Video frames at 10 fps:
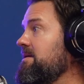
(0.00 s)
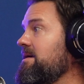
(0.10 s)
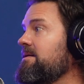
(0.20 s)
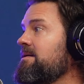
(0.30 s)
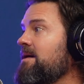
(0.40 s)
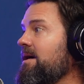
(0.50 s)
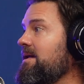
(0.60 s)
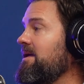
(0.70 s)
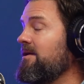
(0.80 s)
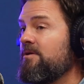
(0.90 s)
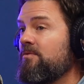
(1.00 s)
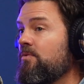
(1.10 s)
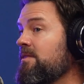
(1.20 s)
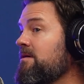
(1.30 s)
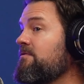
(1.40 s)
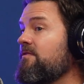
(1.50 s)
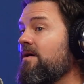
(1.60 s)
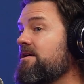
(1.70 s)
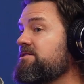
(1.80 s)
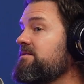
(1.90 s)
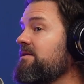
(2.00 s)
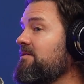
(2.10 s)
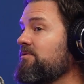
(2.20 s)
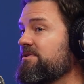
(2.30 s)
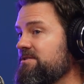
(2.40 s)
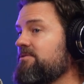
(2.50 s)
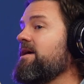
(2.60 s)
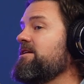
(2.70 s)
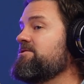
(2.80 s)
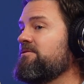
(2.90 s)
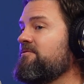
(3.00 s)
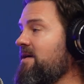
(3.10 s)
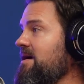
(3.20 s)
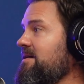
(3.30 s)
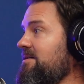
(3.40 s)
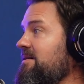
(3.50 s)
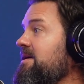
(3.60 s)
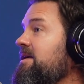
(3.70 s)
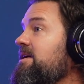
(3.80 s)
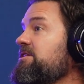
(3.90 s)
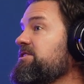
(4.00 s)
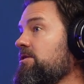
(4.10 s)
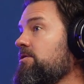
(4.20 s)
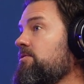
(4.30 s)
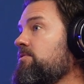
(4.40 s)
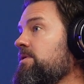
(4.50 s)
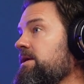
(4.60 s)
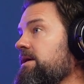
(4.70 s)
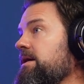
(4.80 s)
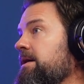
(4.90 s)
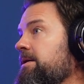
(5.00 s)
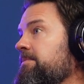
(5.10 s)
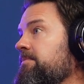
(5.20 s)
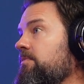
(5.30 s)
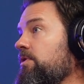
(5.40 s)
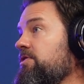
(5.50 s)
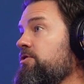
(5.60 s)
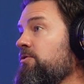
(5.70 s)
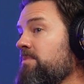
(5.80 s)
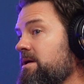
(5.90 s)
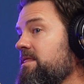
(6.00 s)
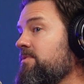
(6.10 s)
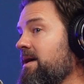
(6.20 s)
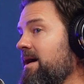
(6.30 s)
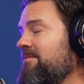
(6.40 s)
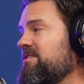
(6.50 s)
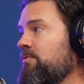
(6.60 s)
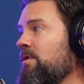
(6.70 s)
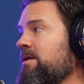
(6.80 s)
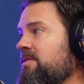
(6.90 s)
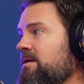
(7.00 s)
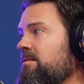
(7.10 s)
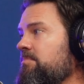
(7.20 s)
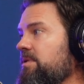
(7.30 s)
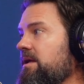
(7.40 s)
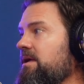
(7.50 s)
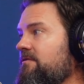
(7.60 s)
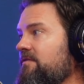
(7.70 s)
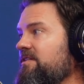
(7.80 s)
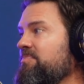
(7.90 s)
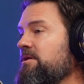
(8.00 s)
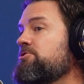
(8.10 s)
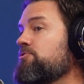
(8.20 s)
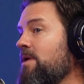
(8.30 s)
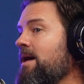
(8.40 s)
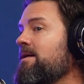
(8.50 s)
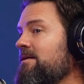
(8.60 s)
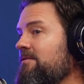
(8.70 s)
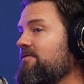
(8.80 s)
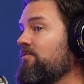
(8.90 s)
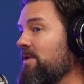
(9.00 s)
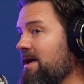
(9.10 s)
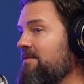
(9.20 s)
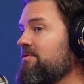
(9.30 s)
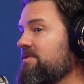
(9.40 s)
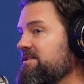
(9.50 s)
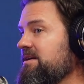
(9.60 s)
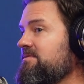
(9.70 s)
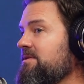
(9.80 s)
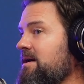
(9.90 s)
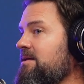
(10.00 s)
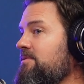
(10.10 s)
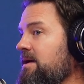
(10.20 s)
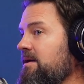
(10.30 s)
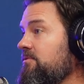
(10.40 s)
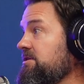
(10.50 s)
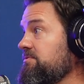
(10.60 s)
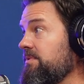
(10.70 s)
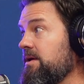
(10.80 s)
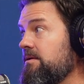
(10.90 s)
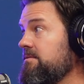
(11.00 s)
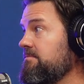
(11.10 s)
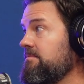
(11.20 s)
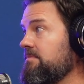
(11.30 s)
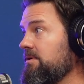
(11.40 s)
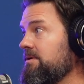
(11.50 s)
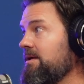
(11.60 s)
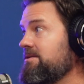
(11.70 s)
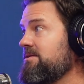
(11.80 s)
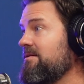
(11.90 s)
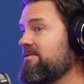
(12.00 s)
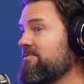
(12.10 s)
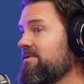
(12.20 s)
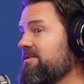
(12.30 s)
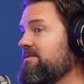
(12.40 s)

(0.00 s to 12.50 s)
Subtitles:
They ignite. Even when they're fresh, they will still catch on fire. So with the humidity we have is one thing, but if it's been dry enough and we haven't received a lot of rain, which we look at Lake Travis, where is